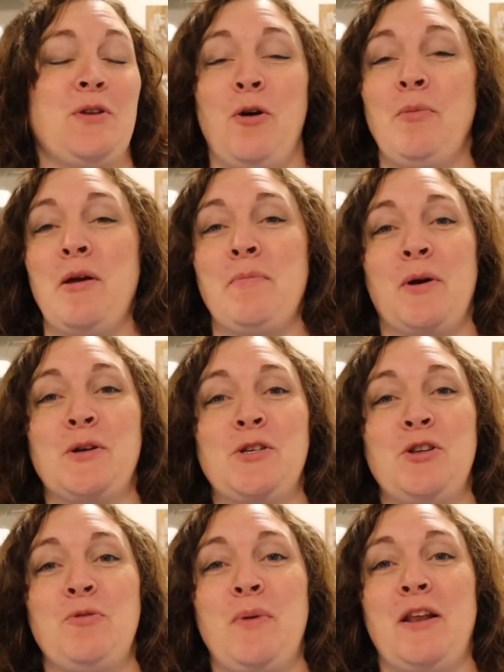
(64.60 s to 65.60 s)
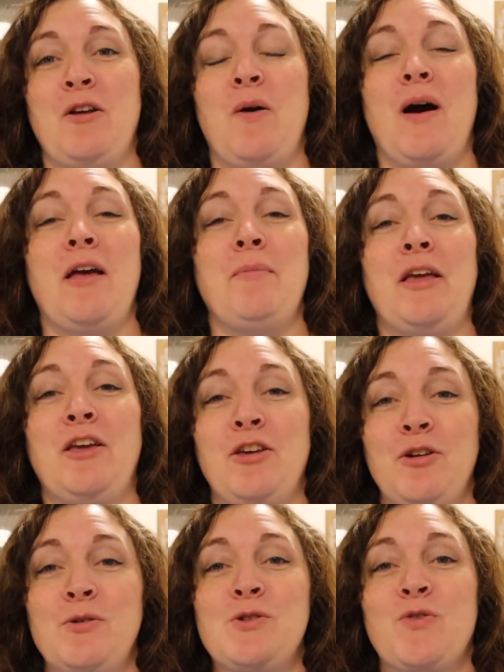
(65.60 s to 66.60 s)
know me in person, you may know I am a
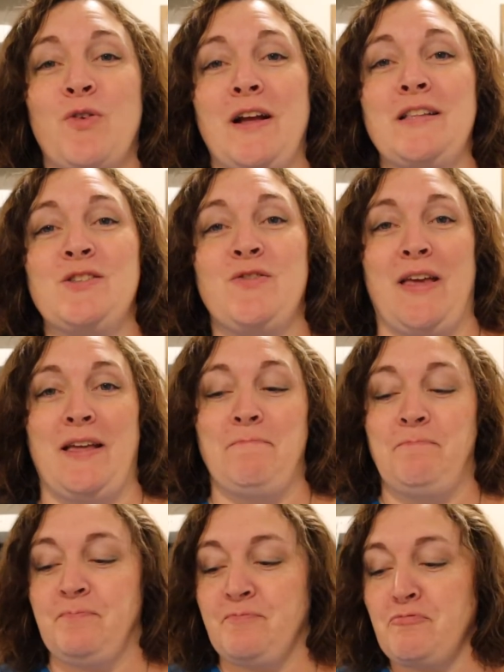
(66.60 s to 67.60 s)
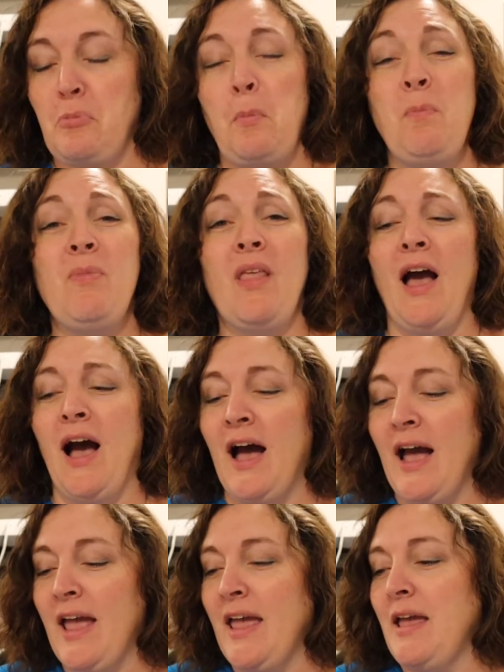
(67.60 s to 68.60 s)
huge Friends fan.
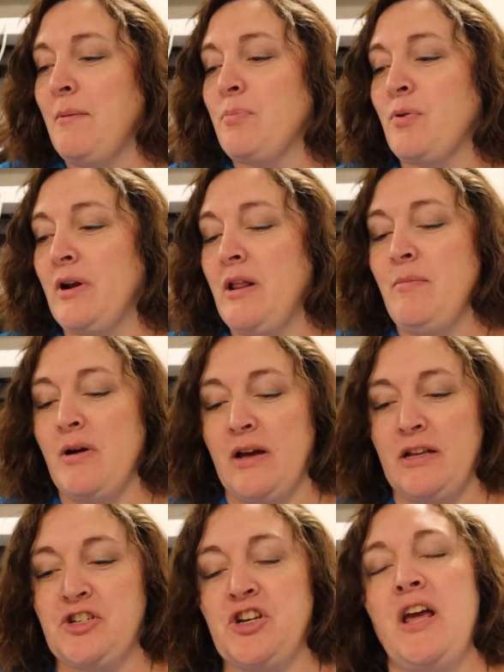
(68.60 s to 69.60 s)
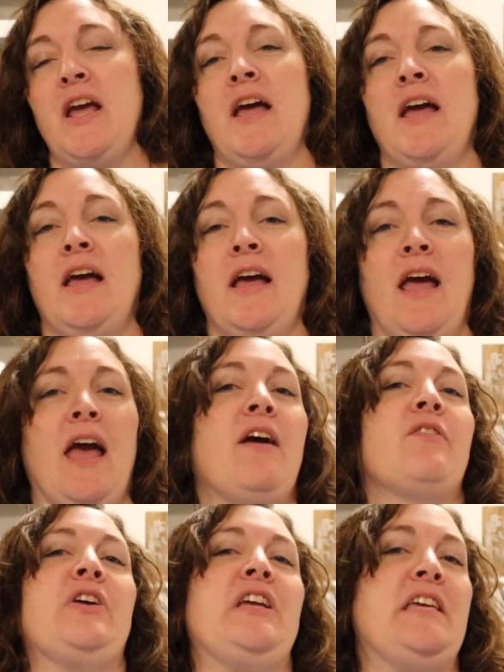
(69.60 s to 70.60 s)
I pretty much
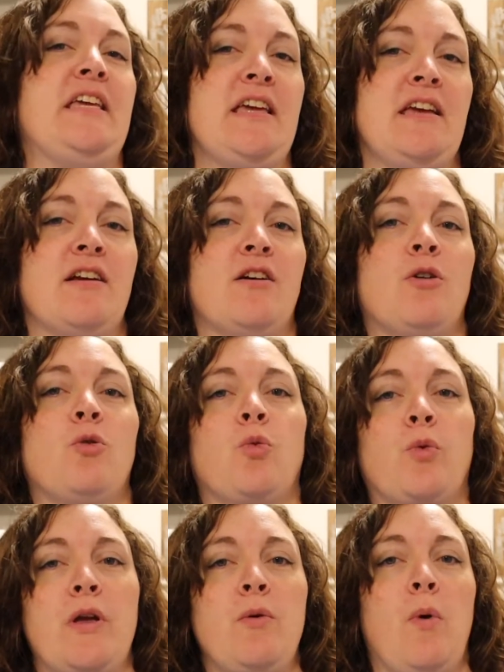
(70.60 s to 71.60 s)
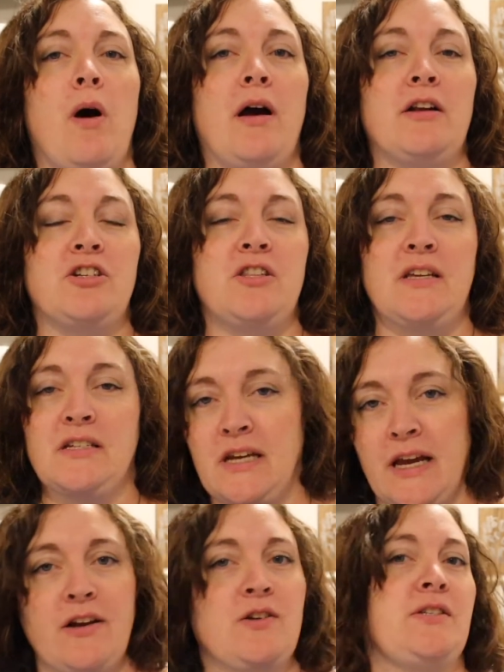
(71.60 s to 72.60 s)
every year rewatch the
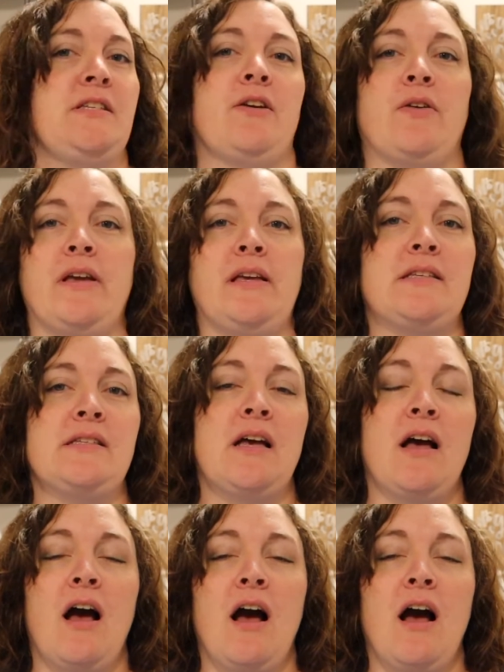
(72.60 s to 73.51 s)
entire series,